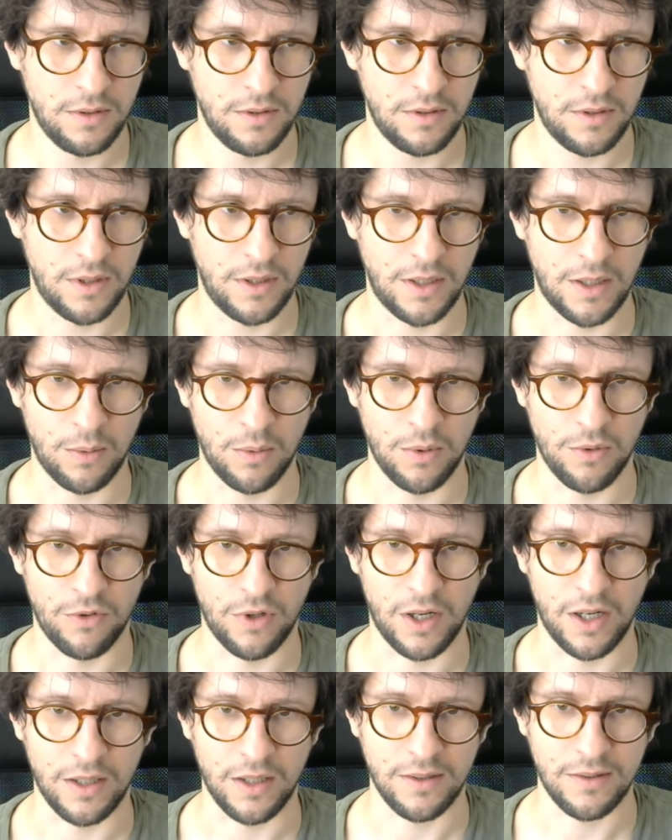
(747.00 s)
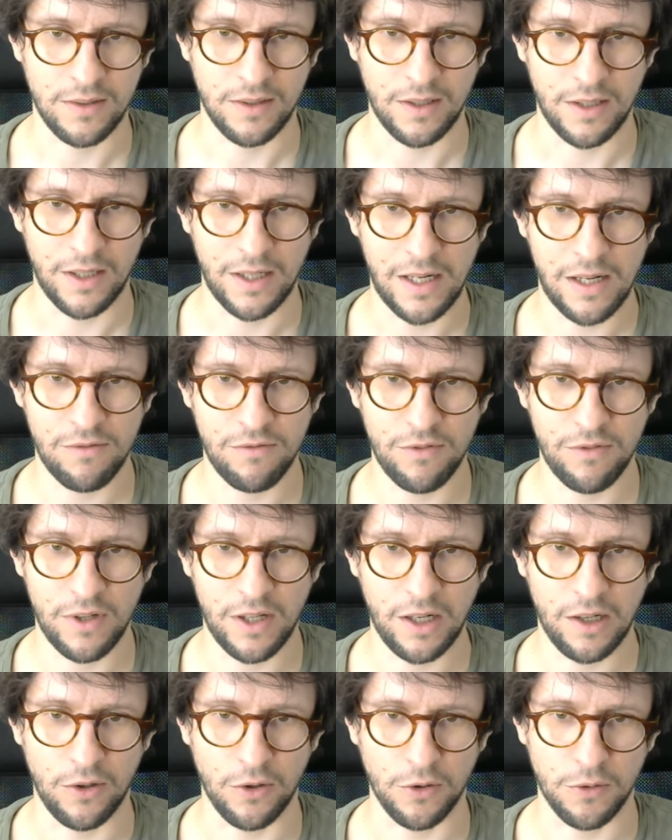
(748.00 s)
and then we write
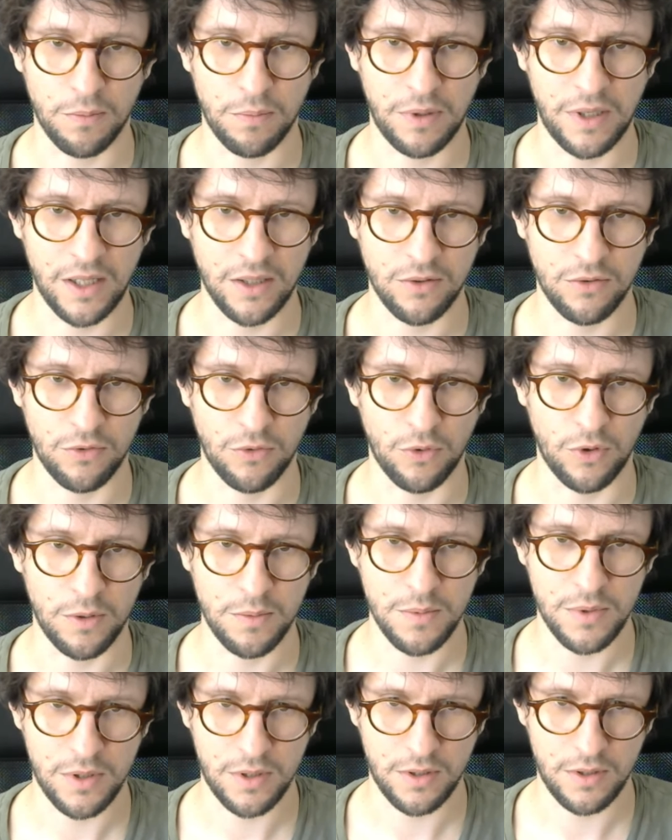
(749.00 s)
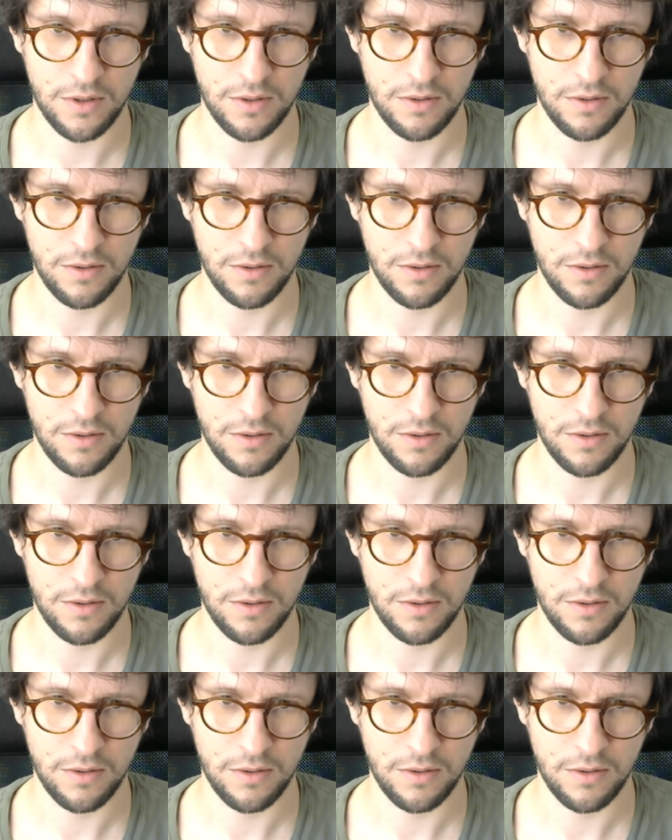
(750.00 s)
level.platforms,